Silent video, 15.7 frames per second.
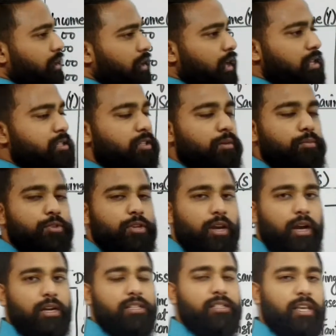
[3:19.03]

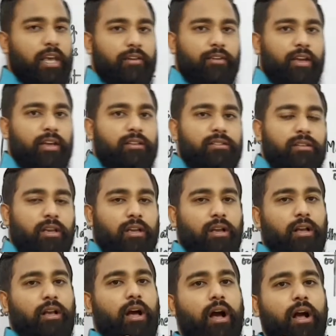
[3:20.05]
consumption and savings
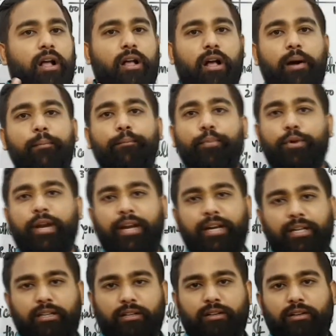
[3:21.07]
a
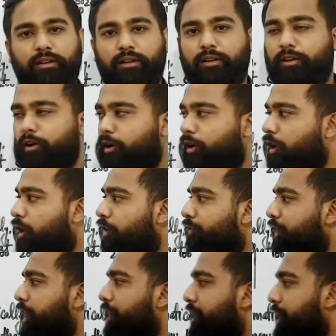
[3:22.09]
component
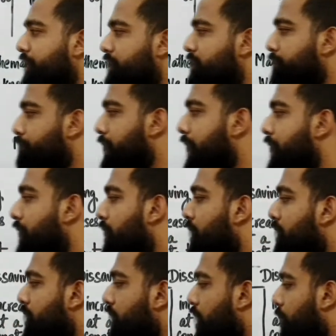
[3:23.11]
of aggregate supply?
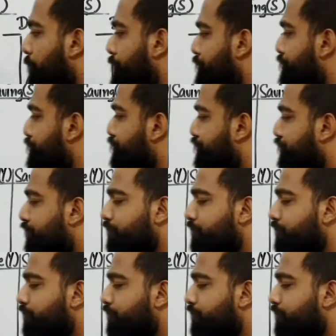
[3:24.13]
Now,